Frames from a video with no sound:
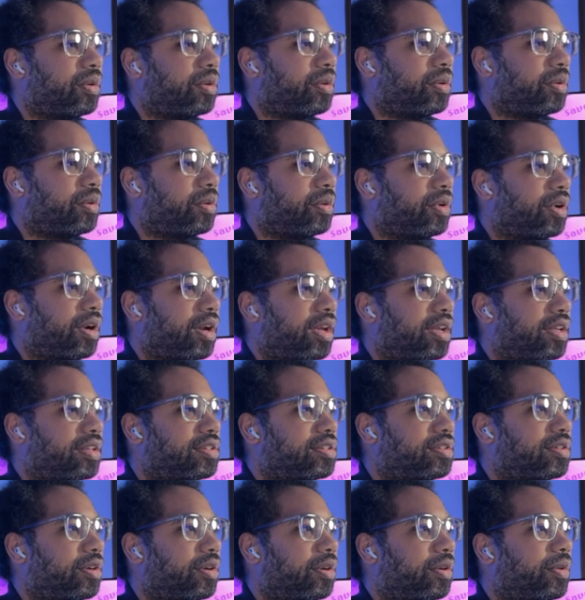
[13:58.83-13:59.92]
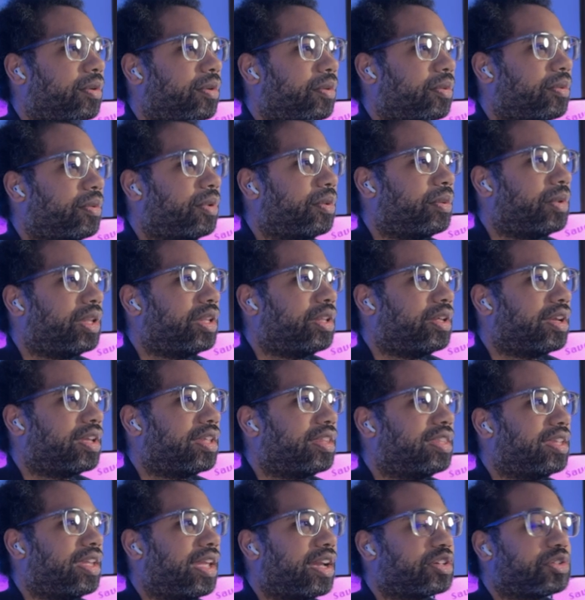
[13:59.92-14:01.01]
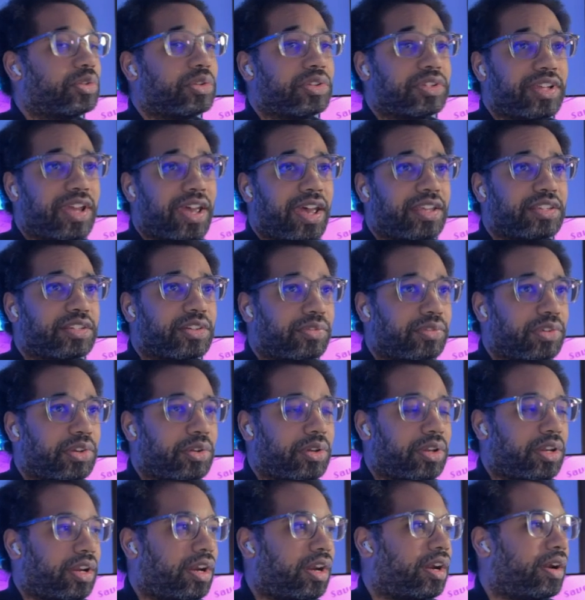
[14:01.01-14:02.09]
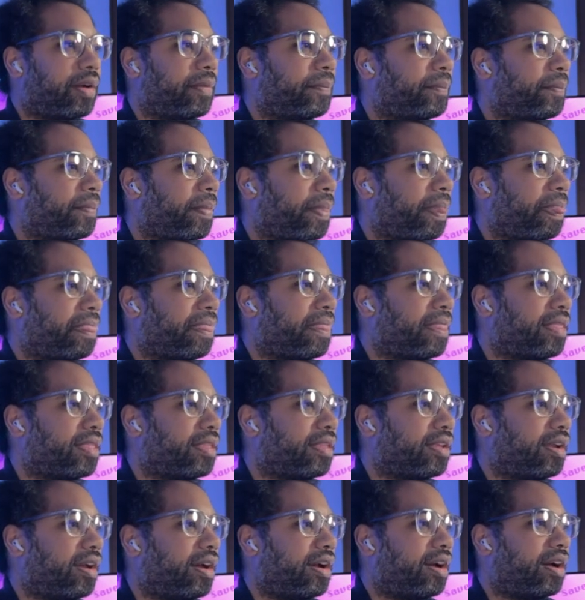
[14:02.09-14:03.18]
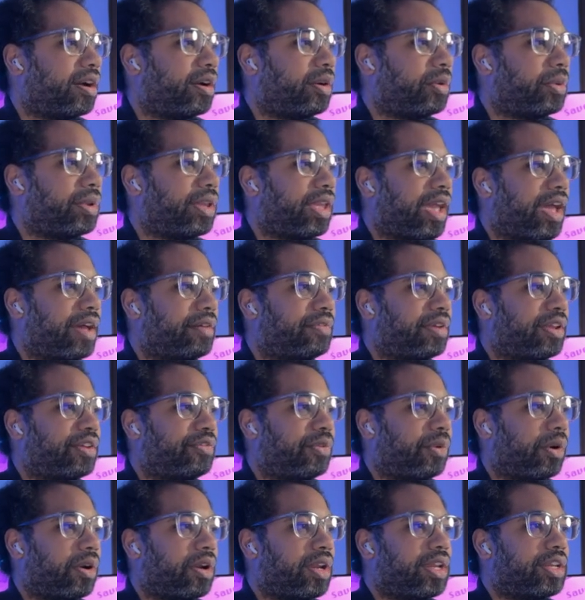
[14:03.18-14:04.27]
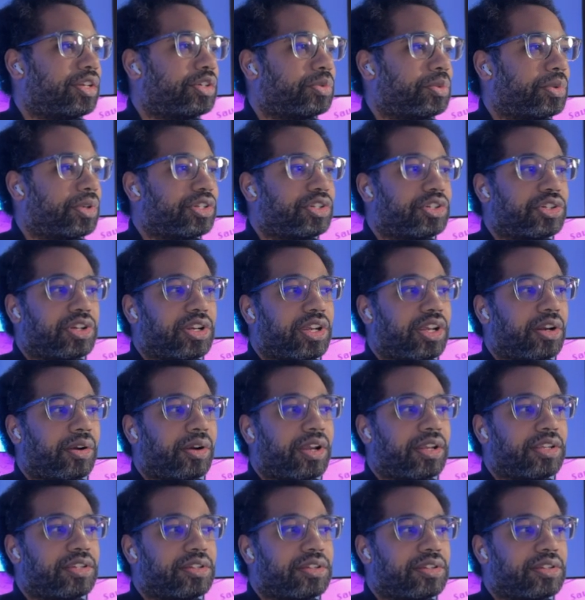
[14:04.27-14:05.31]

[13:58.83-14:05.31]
Right, so when we look at the actual task view here, we have a for each which iterates